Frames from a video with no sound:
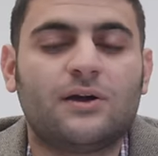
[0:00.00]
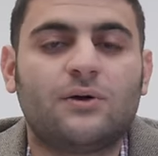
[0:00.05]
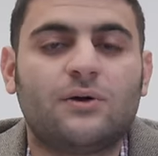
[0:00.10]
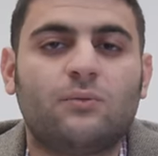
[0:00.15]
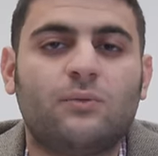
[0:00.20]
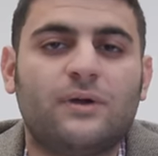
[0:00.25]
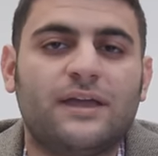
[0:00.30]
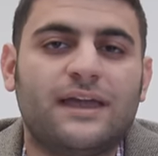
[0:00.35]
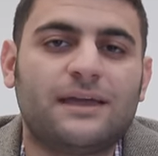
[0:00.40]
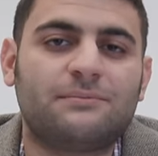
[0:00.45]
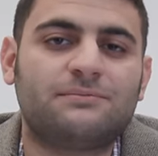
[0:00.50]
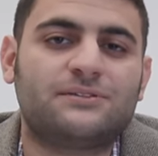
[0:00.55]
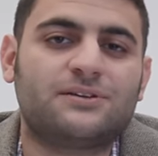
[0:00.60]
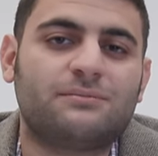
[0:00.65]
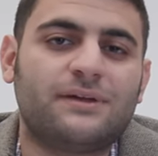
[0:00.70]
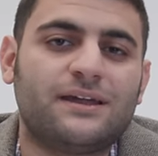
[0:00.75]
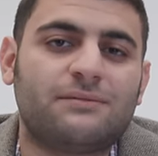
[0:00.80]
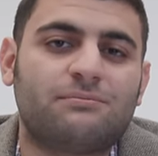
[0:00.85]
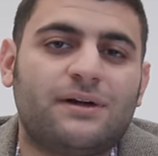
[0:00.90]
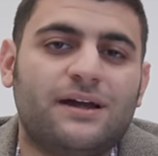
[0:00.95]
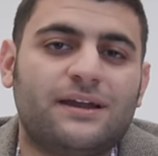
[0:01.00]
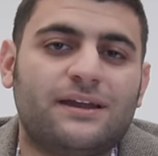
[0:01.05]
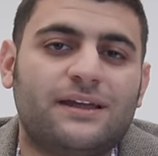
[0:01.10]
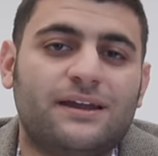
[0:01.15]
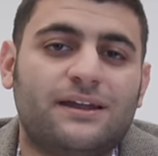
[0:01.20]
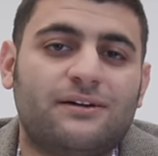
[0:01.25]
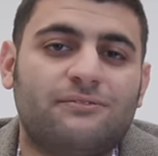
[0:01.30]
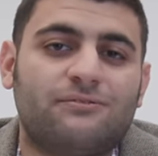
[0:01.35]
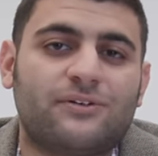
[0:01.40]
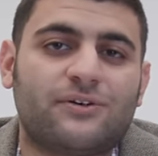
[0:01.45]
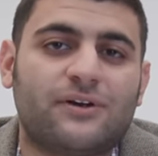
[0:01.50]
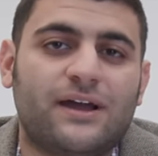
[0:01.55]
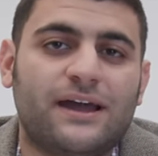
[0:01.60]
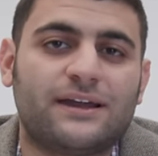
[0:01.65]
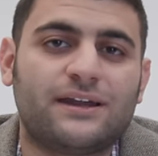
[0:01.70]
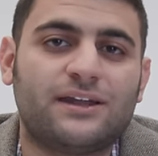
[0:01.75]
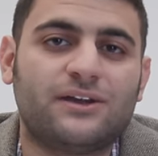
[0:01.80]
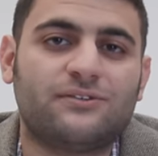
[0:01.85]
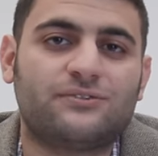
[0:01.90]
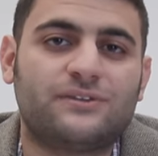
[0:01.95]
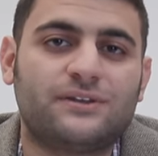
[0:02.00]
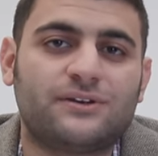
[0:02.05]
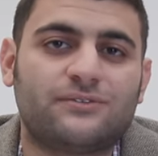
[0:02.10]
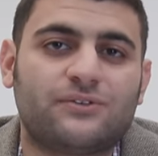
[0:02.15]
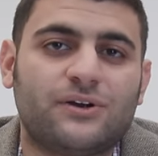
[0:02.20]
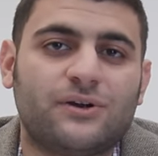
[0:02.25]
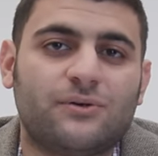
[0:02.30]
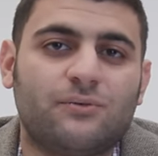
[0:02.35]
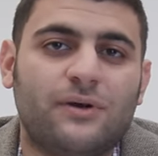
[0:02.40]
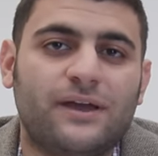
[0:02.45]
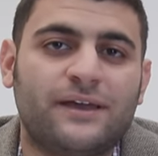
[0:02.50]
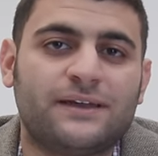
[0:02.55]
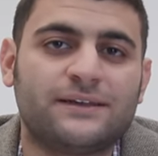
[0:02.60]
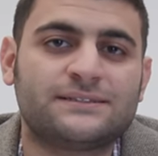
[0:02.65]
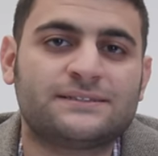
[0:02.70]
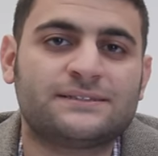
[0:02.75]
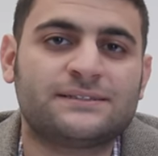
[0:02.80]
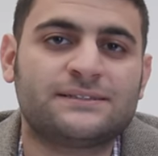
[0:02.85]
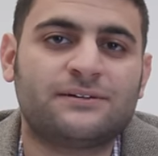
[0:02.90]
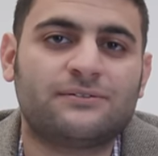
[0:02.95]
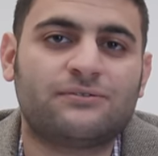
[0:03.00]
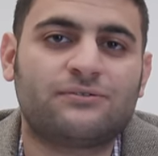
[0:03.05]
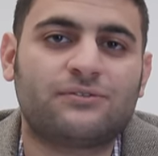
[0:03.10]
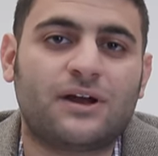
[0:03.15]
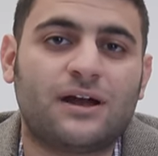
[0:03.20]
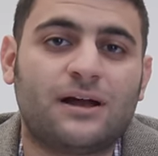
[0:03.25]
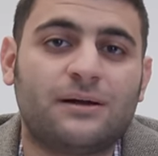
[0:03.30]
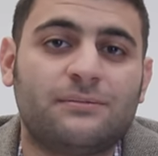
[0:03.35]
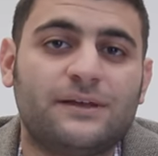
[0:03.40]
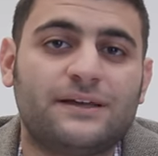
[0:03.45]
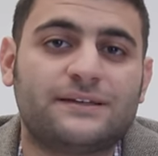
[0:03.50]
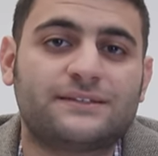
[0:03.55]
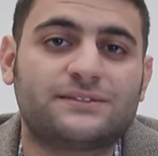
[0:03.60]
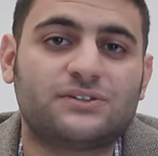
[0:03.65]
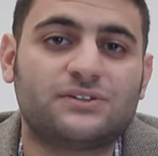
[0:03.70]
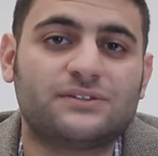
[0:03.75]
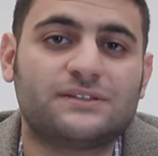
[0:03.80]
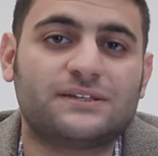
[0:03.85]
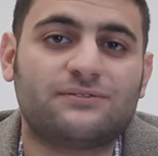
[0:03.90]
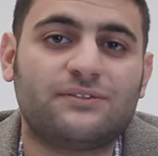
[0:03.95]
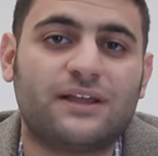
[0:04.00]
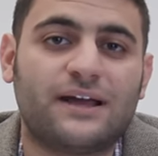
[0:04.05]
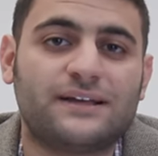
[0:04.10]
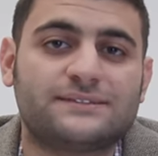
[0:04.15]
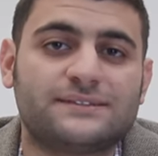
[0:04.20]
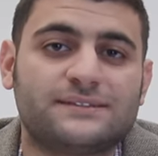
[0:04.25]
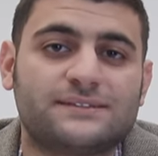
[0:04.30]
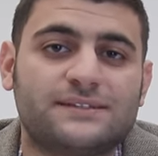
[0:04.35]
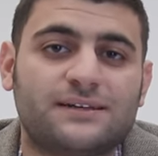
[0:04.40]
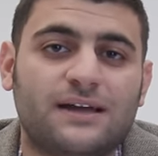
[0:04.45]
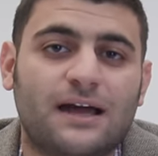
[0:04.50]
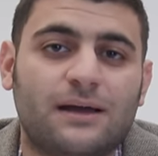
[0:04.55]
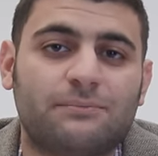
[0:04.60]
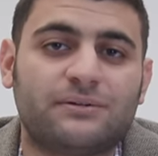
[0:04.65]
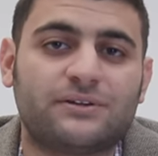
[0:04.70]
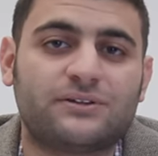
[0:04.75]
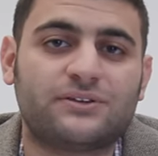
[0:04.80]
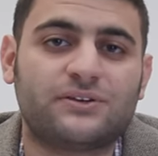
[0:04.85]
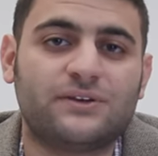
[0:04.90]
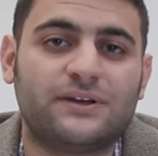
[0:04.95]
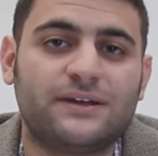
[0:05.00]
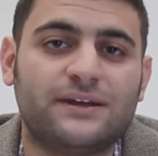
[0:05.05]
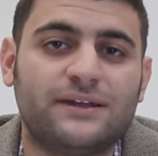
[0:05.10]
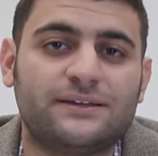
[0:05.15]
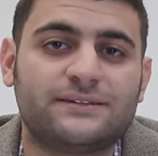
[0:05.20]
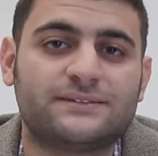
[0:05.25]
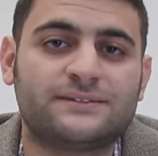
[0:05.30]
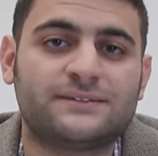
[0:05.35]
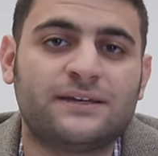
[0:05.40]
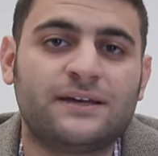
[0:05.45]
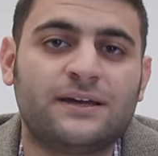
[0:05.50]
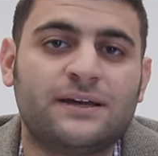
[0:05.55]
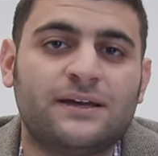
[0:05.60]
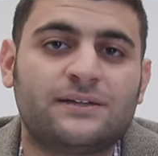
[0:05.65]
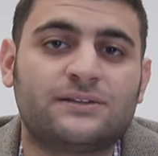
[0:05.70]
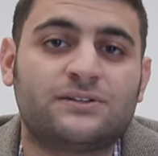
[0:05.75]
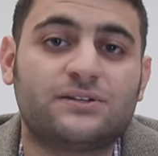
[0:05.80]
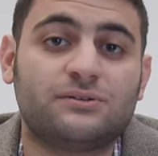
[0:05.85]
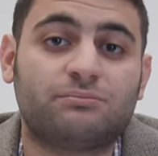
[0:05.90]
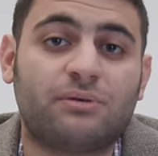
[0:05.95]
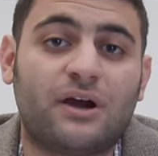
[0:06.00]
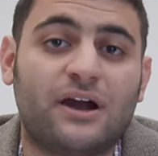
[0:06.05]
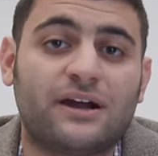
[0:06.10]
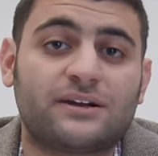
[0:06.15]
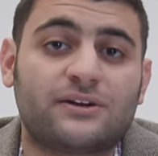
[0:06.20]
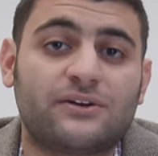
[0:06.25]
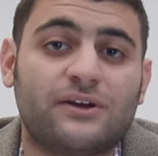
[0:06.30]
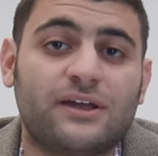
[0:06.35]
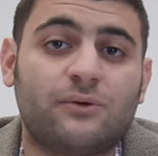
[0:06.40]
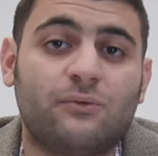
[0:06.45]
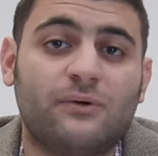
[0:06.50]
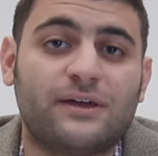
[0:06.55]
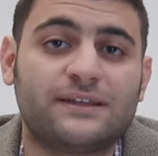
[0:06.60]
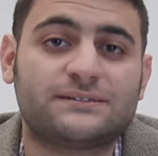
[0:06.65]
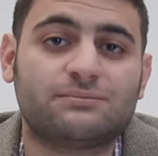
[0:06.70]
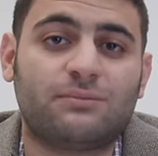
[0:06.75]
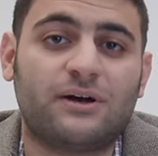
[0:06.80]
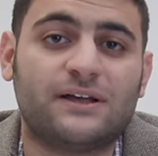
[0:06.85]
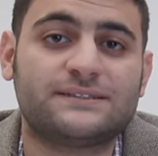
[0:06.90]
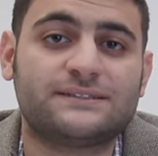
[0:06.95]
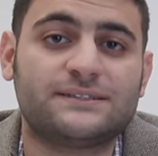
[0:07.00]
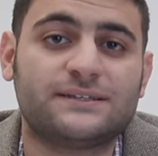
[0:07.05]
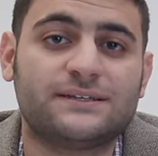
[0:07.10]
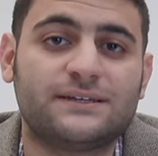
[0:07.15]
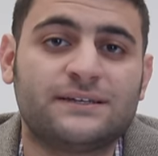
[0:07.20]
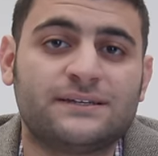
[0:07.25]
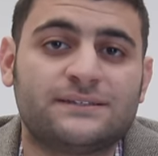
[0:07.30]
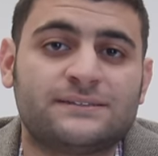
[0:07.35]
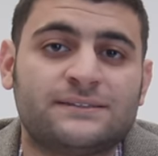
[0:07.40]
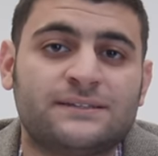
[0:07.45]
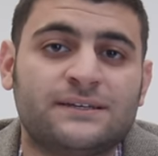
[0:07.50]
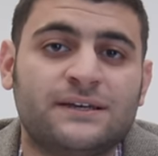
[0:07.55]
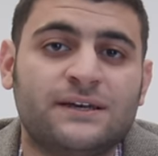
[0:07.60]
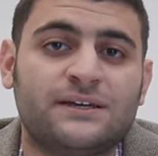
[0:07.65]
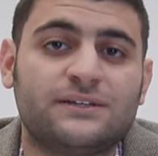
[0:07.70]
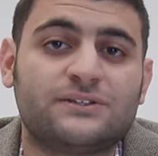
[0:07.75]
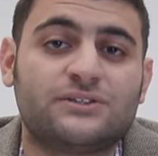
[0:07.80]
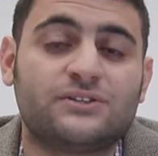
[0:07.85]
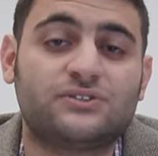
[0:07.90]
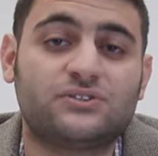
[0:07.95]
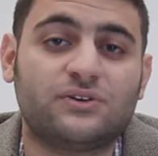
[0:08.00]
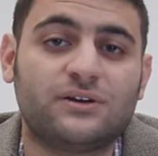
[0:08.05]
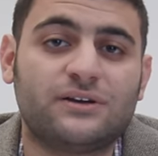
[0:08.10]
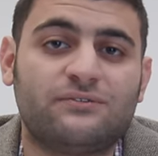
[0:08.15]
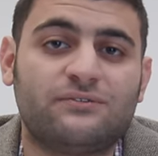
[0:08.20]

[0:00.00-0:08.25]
We aim to make money in a variety of different ways, from exclusive licensing opportunities, to partnering with small cities, to joint